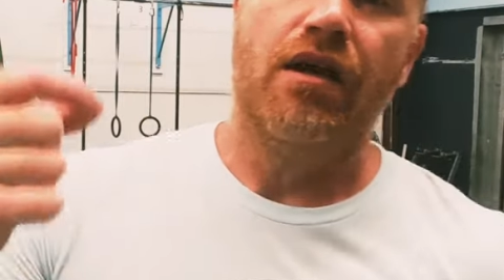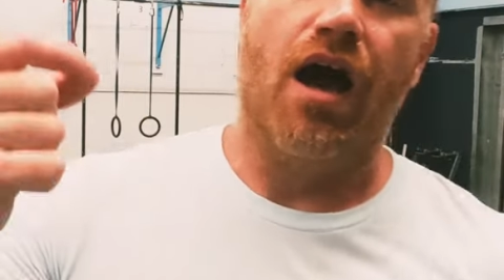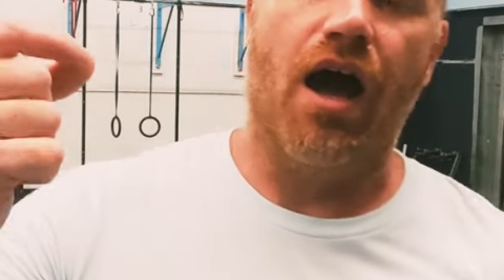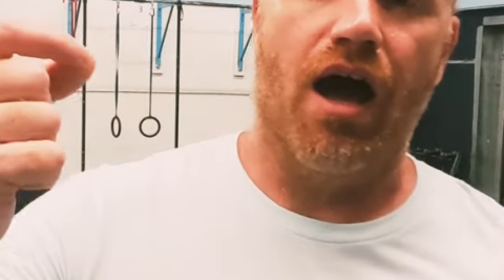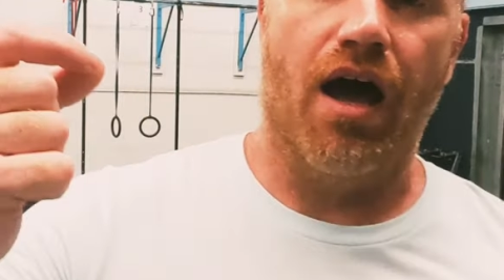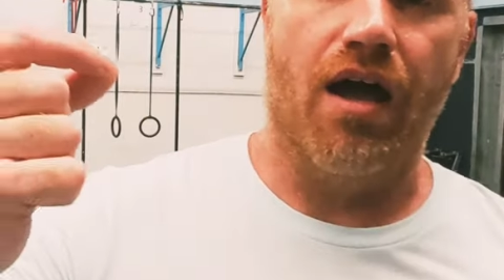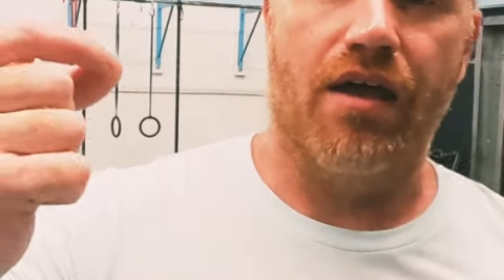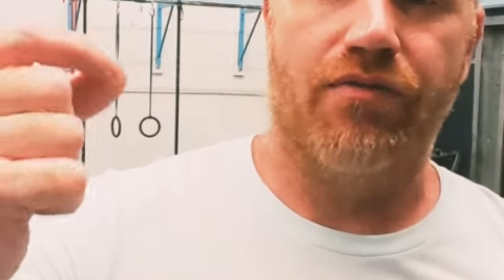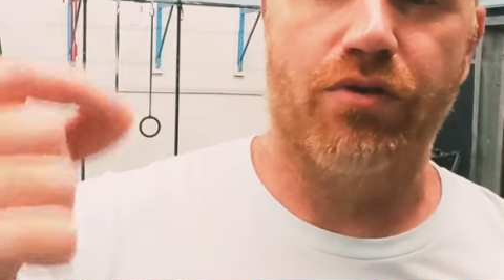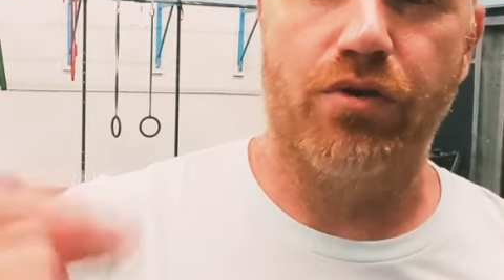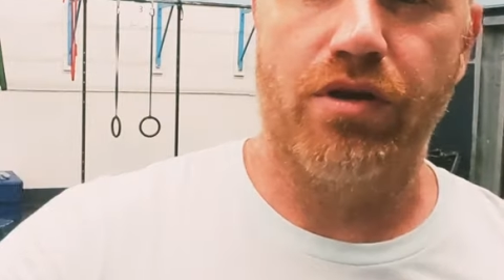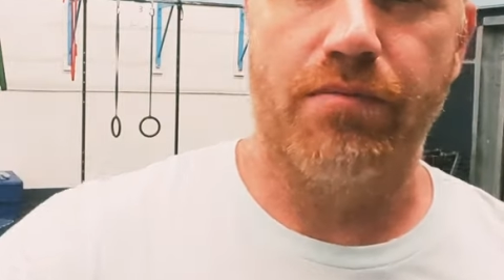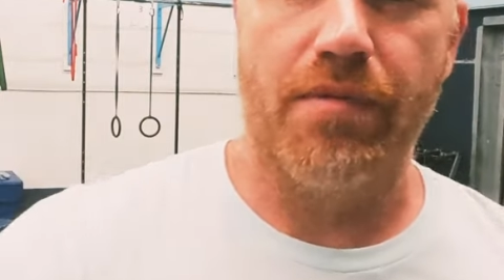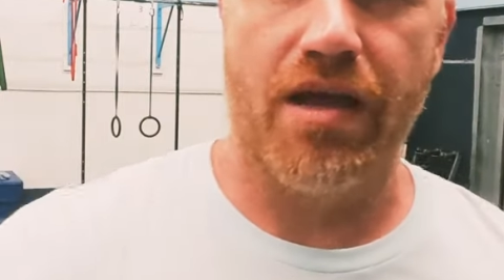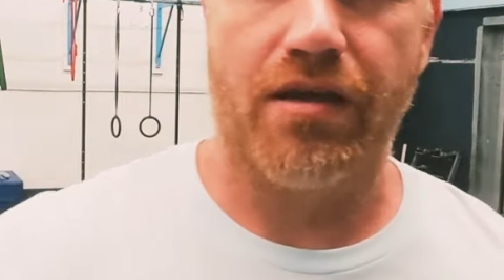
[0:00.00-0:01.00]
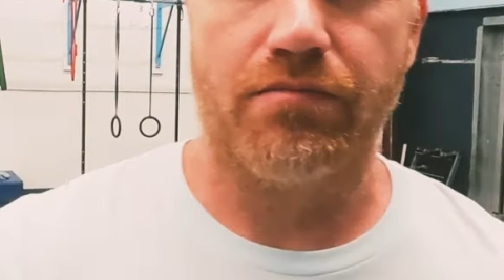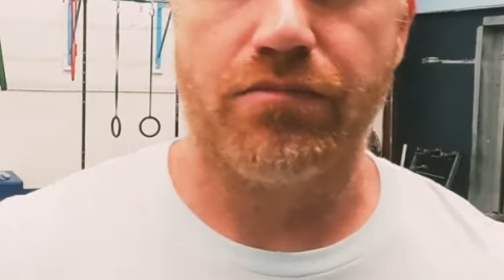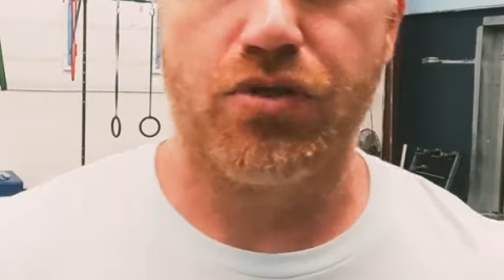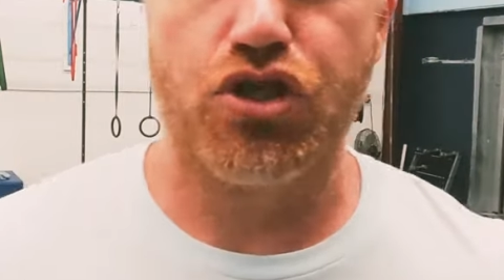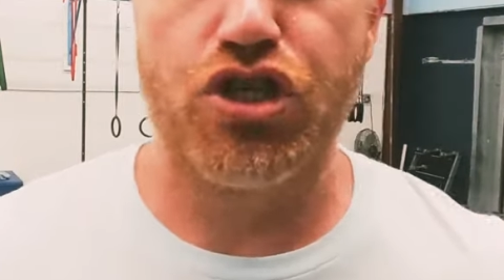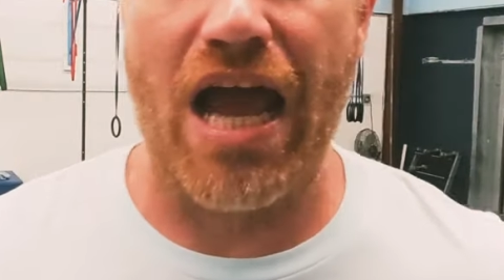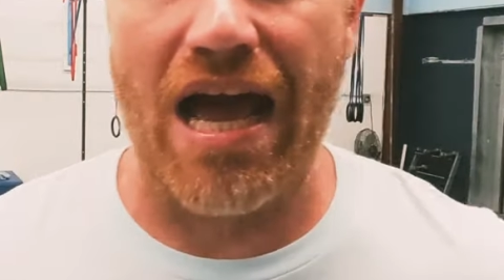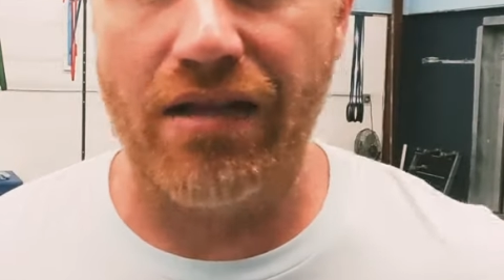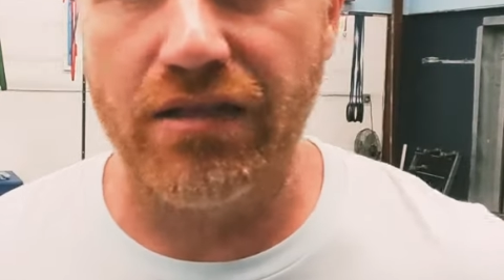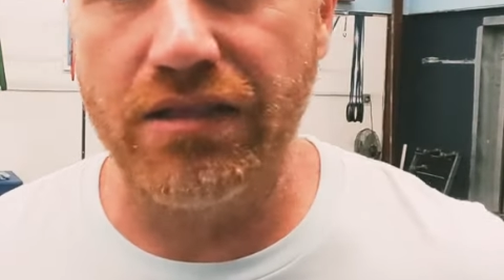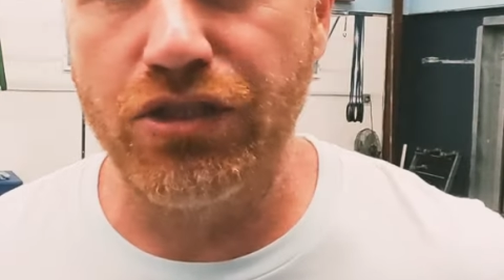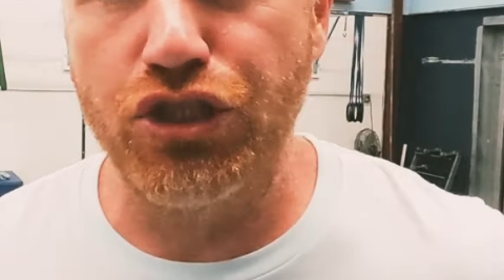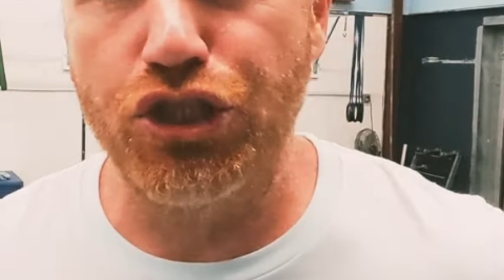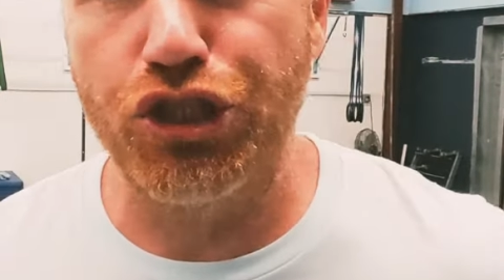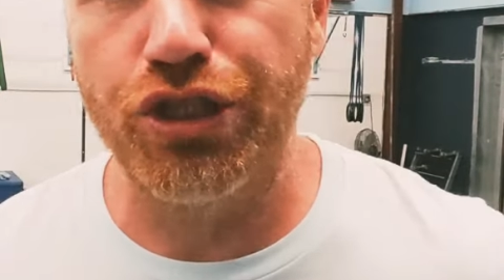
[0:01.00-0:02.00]
Uh, if you need to make them
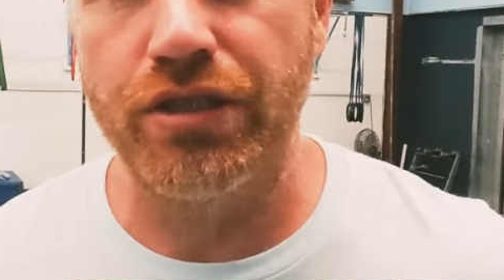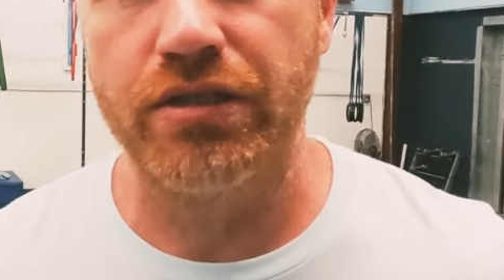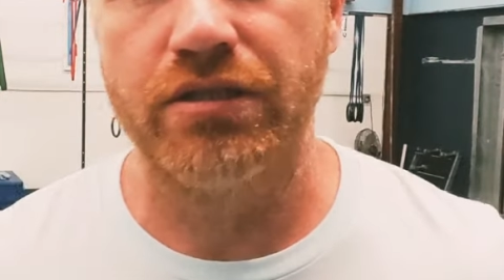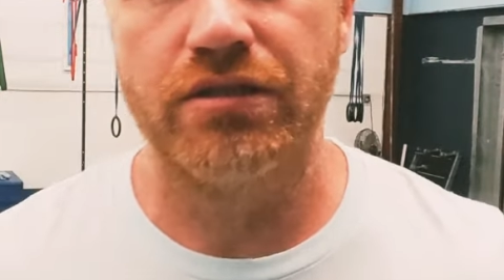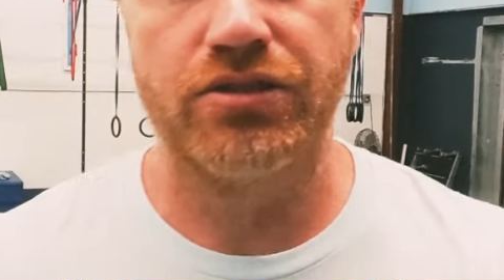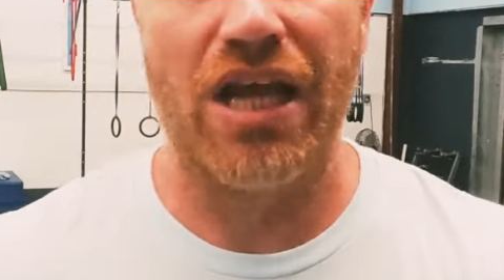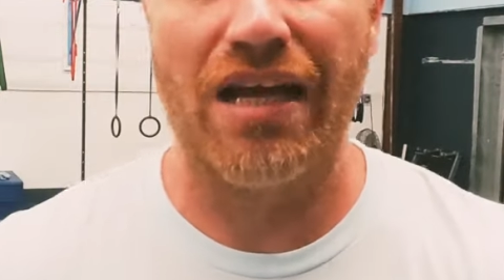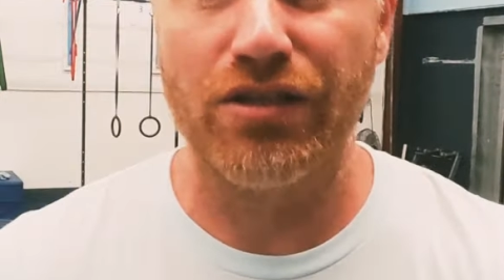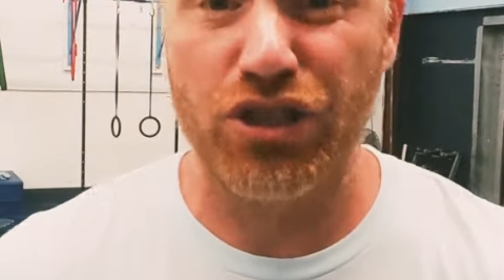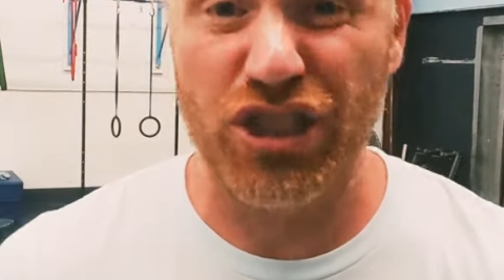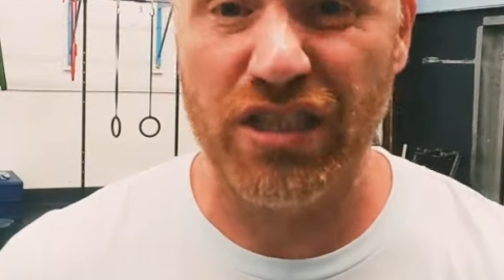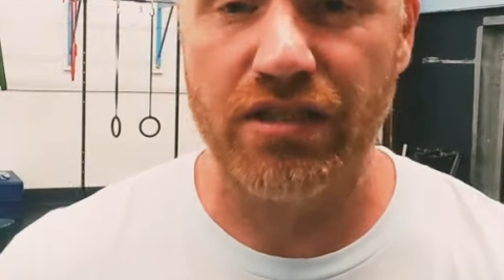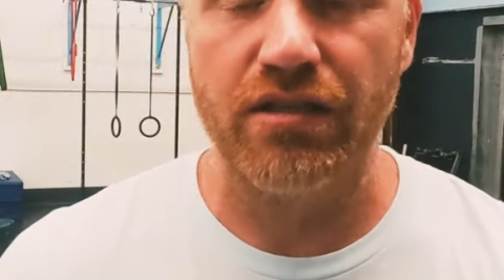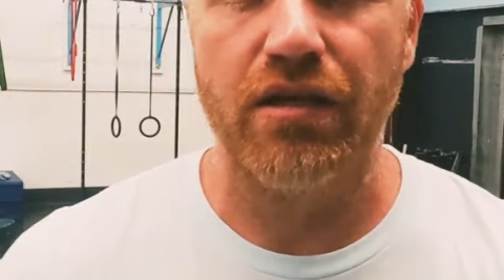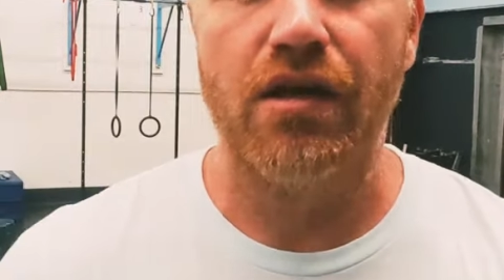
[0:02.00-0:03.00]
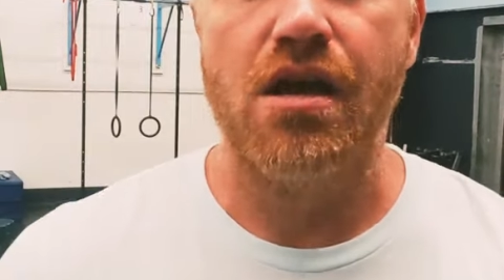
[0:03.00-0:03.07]
challenge, challenging,